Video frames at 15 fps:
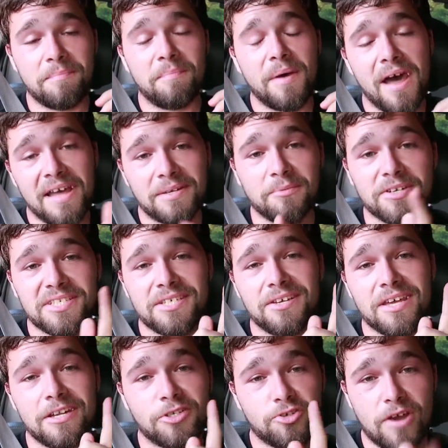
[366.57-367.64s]
but we're still
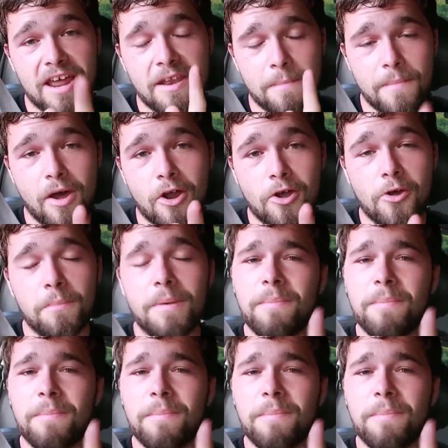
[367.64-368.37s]
gonna try tomorrow.